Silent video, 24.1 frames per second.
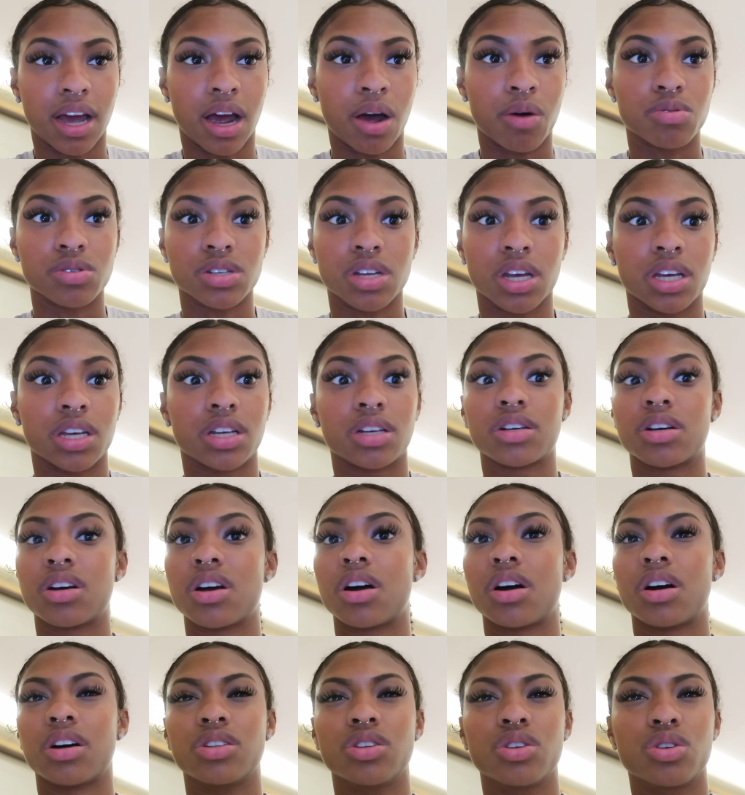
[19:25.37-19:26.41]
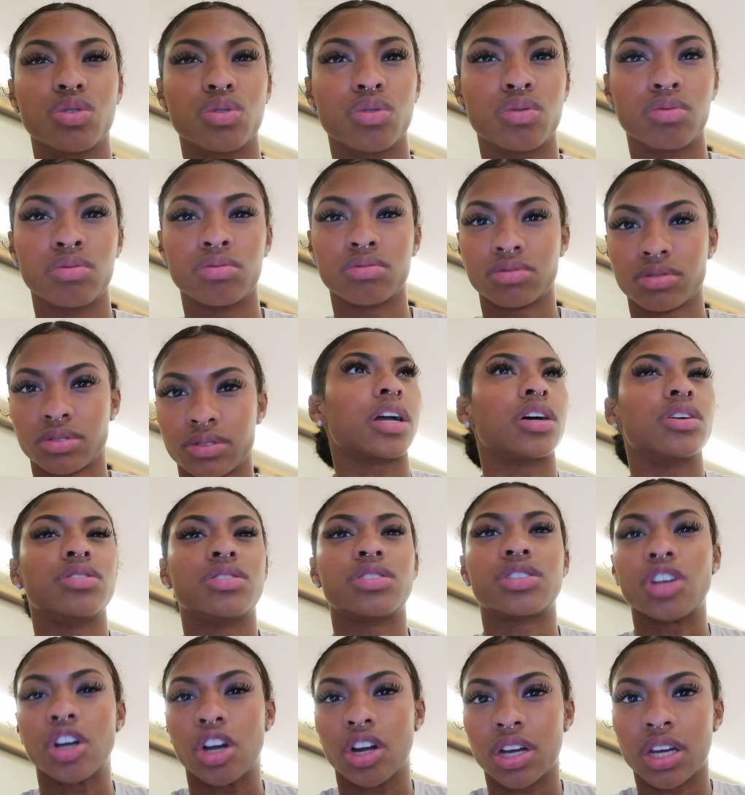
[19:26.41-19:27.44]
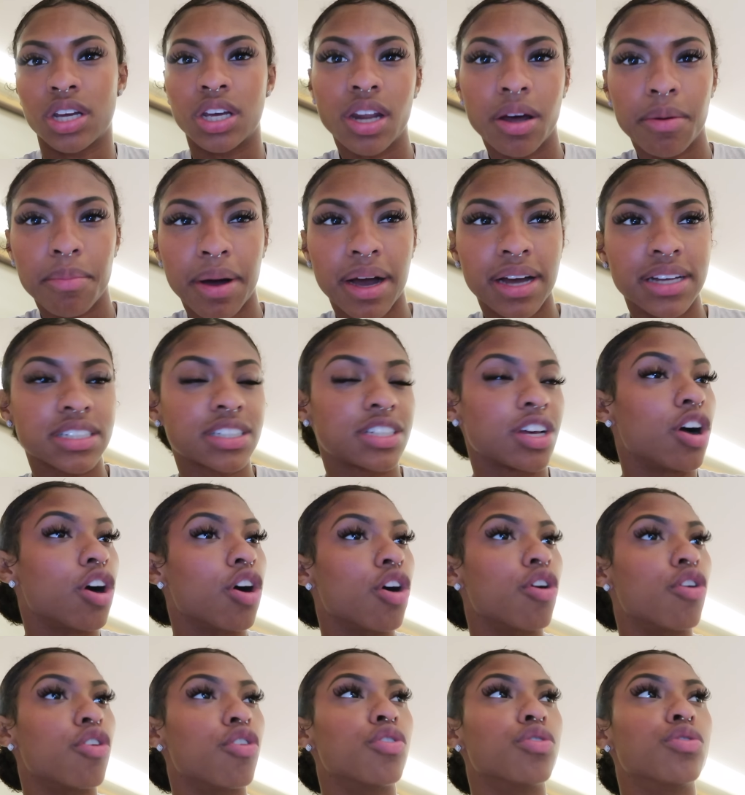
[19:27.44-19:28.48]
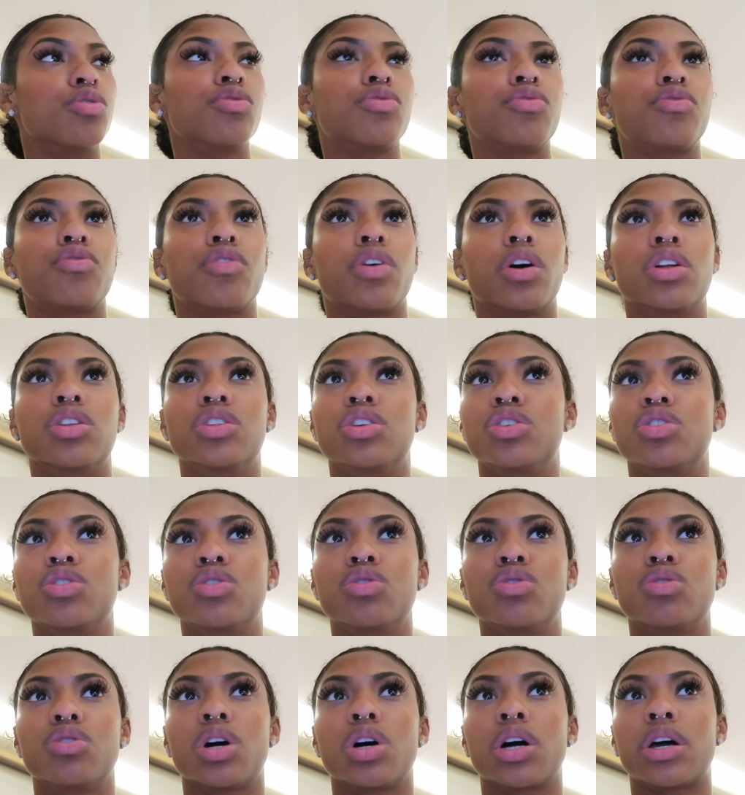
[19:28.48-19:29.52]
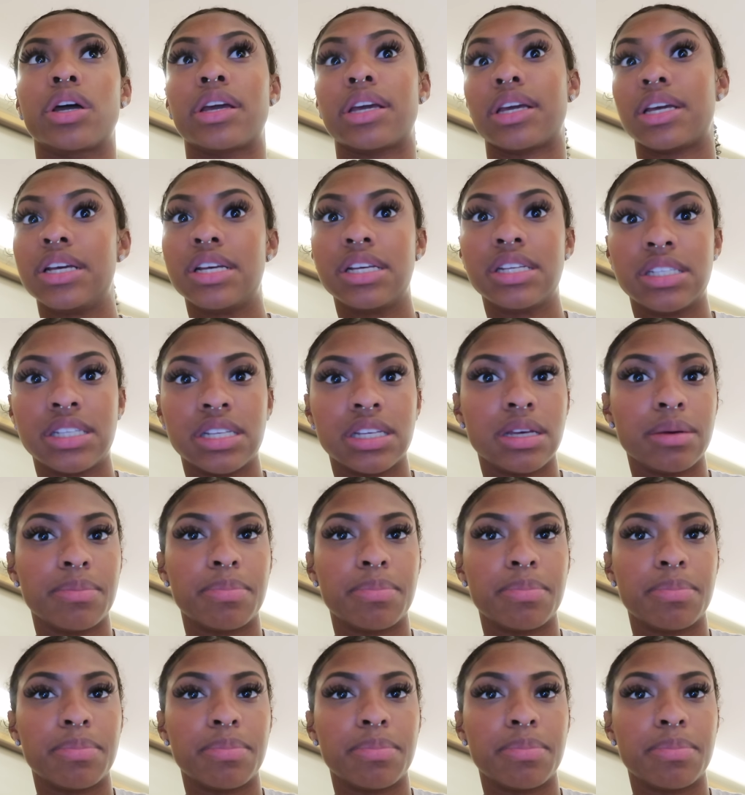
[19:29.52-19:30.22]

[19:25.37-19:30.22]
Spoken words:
I was like a little uncertain of myself, a little uneasy.